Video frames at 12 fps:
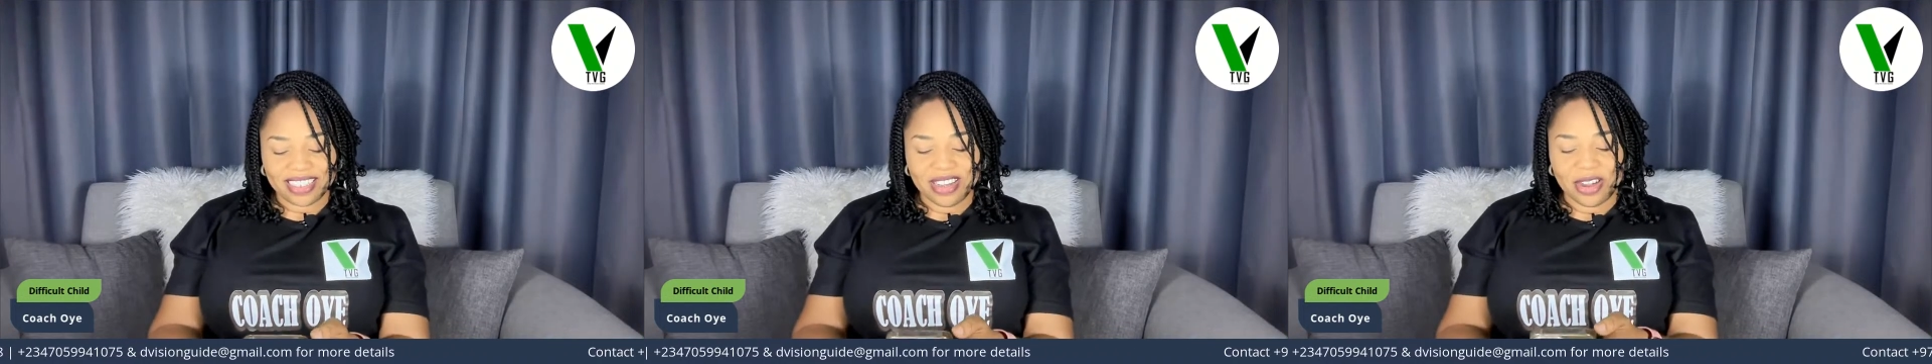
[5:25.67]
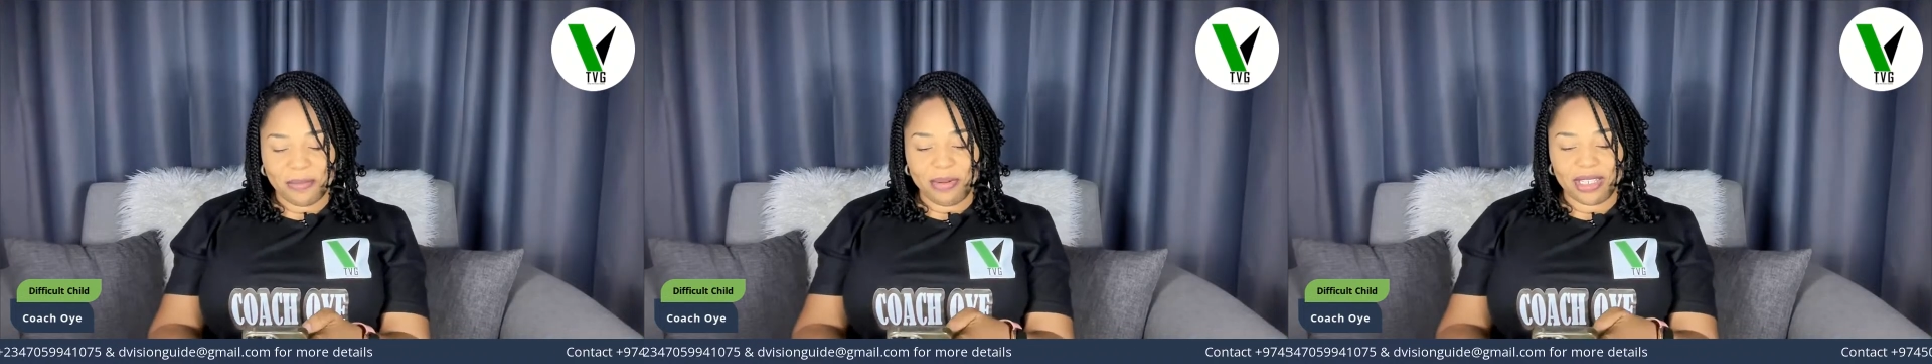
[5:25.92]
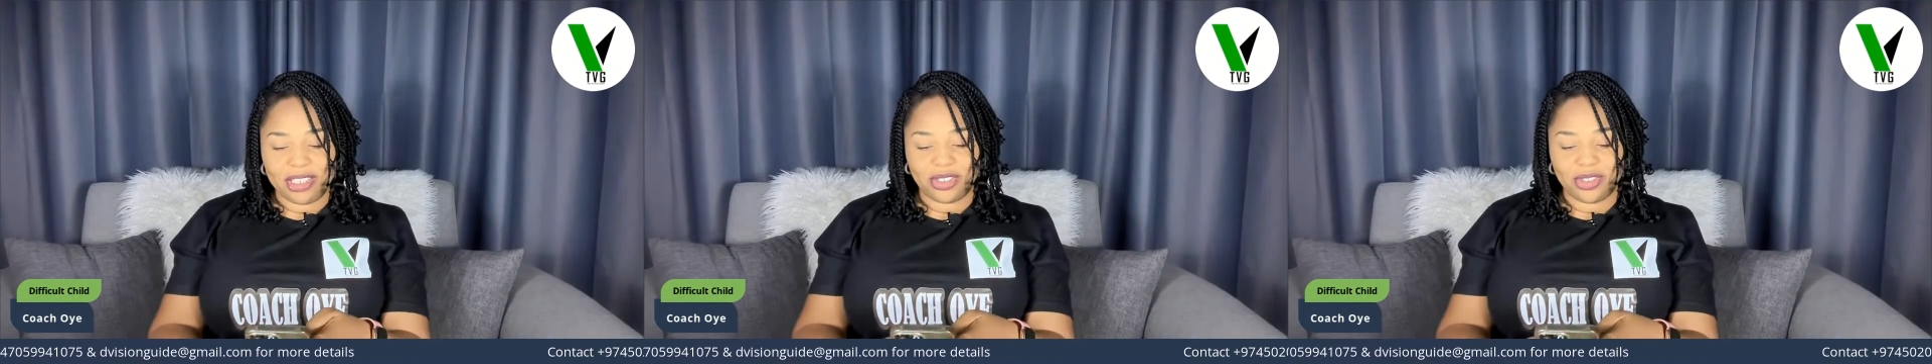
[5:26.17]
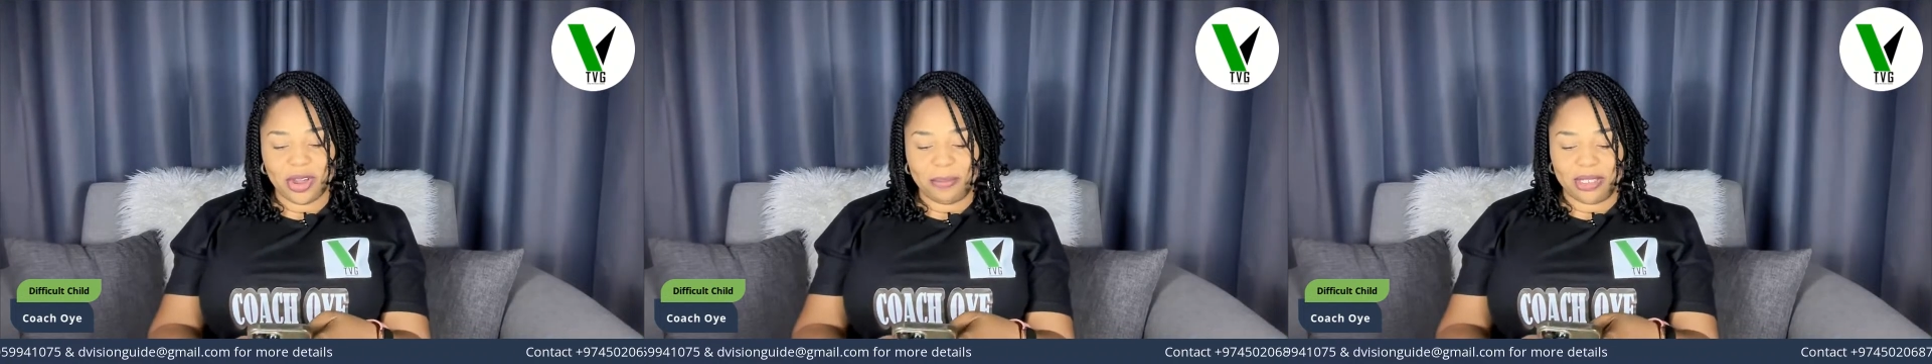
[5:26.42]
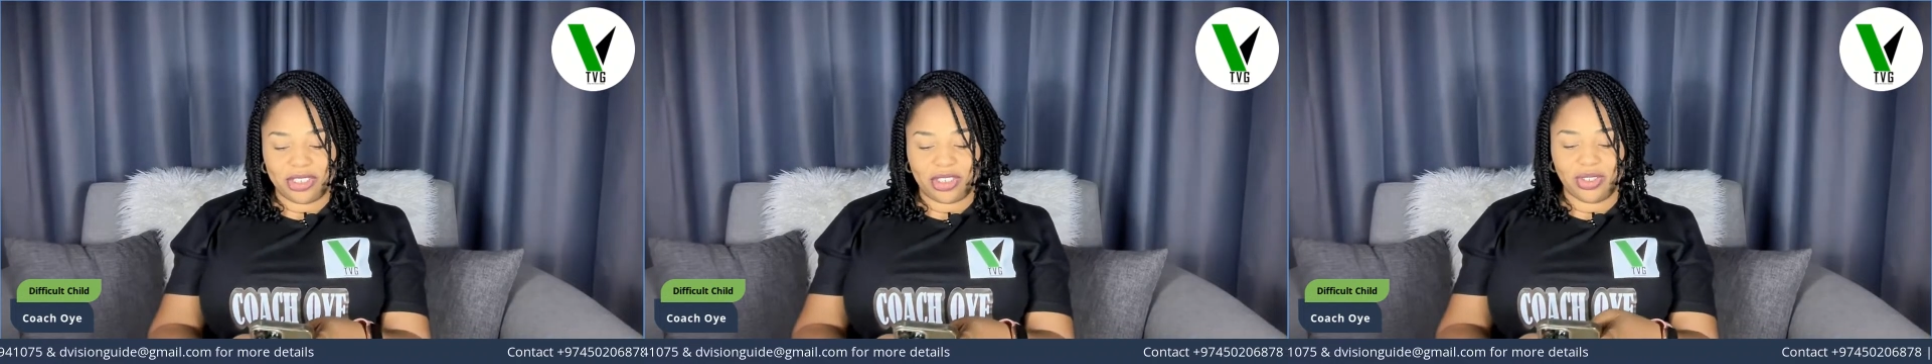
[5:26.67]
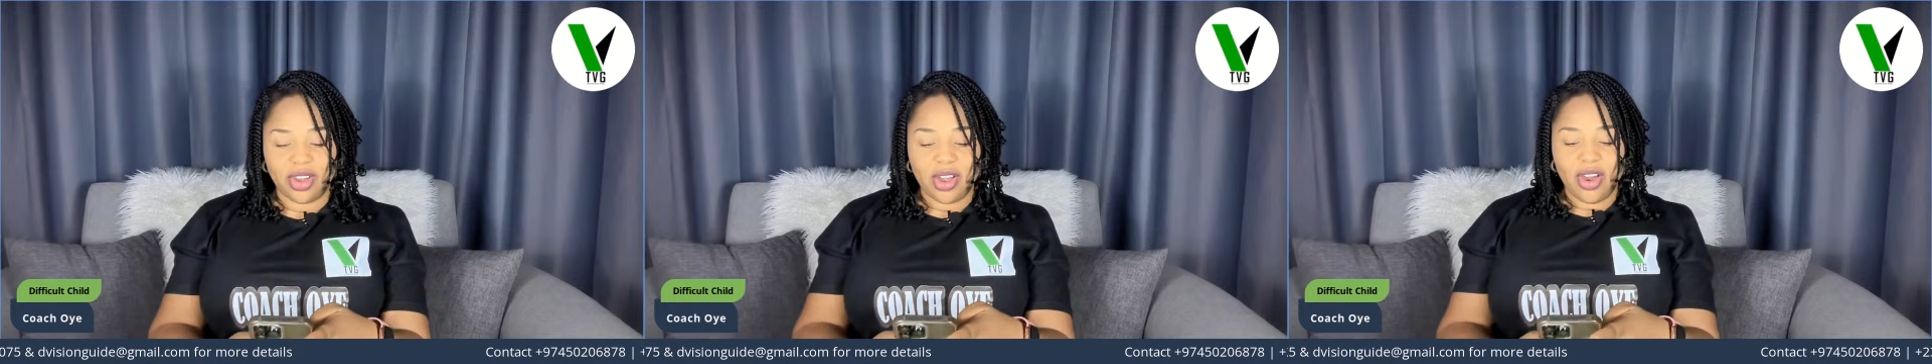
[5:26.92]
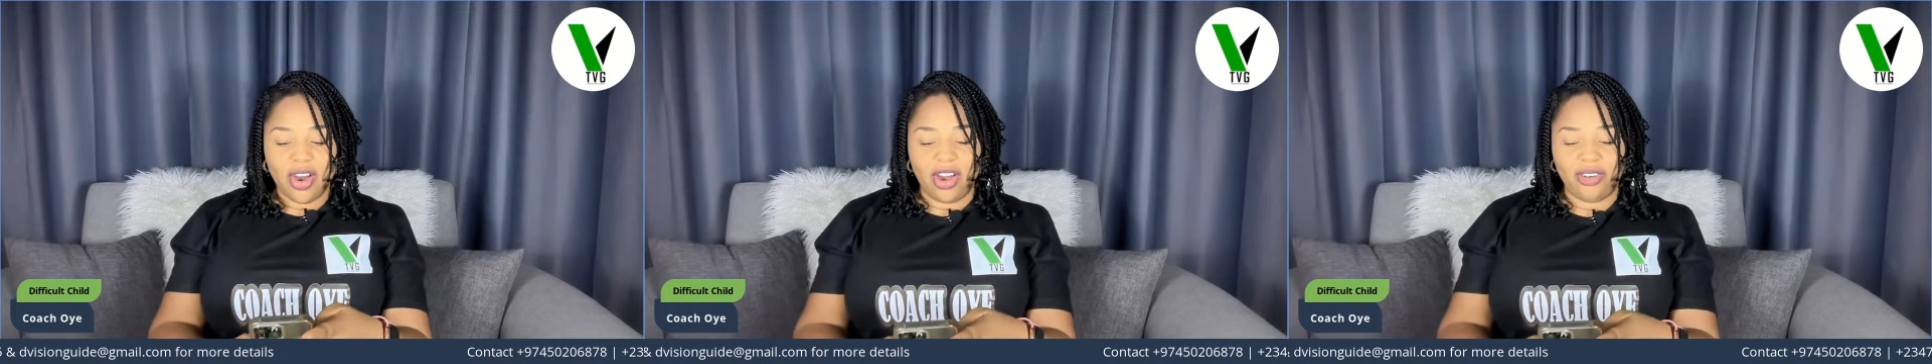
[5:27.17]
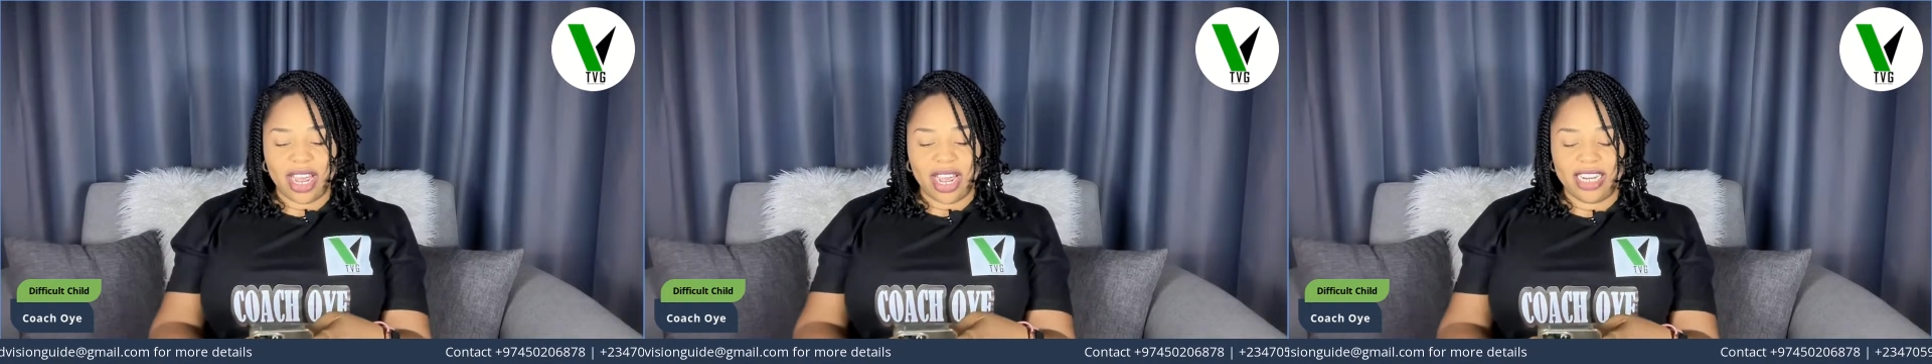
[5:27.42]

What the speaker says: God bless you. God bless you. All right,